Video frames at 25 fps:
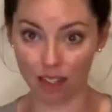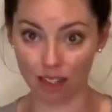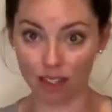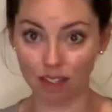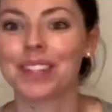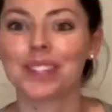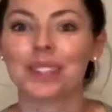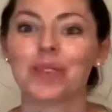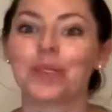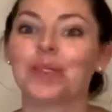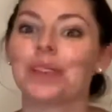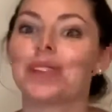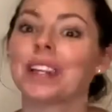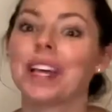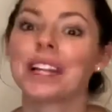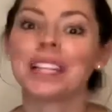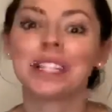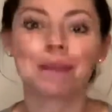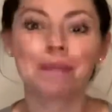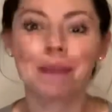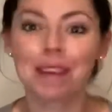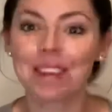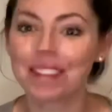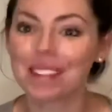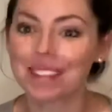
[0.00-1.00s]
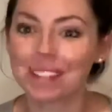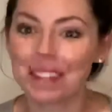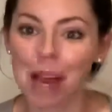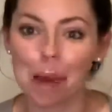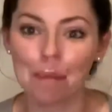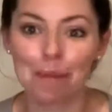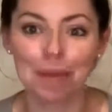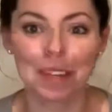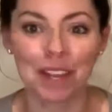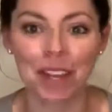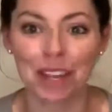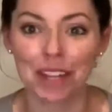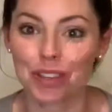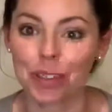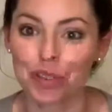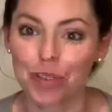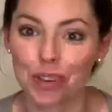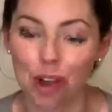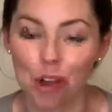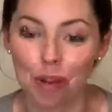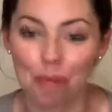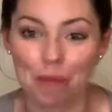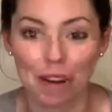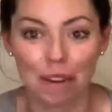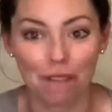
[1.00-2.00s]
So let's make this happen at your
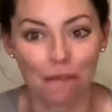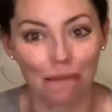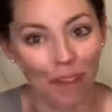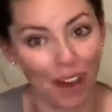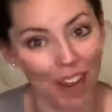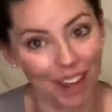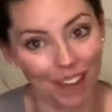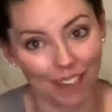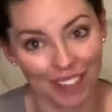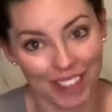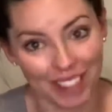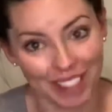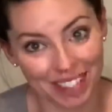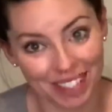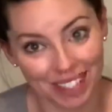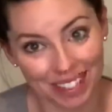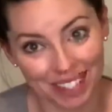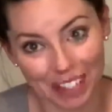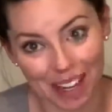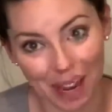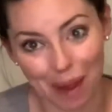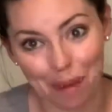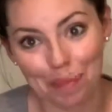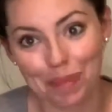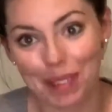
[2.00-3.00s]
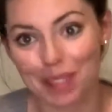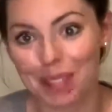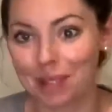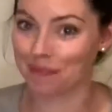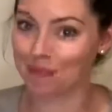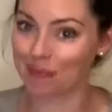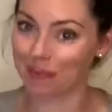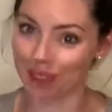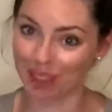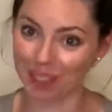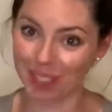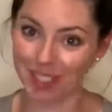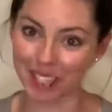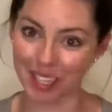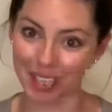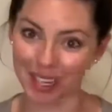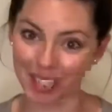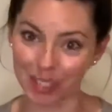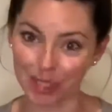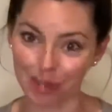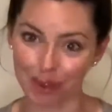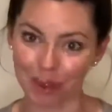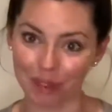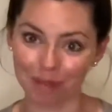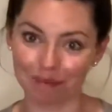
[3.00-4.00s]
home in 5 easy steps. Let's get into
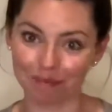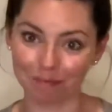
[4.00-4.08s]
it.